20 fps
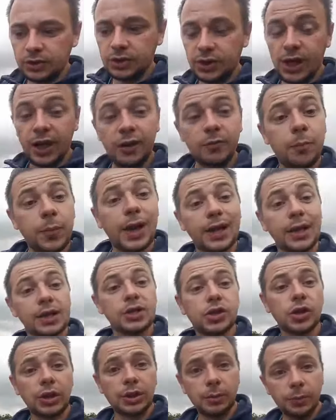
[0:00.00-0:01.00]
site of
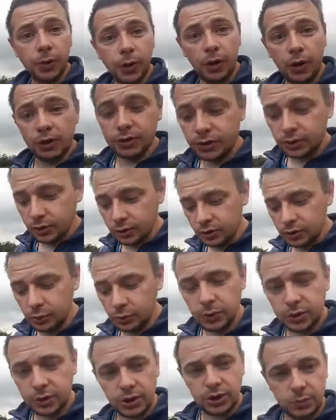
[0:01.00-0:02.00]
biological importance,
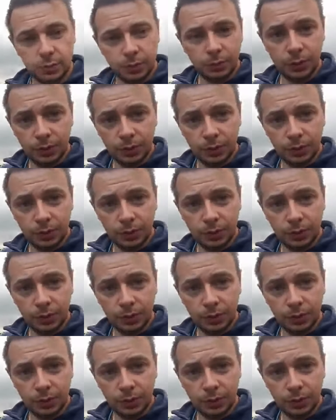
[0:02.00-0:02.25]
which is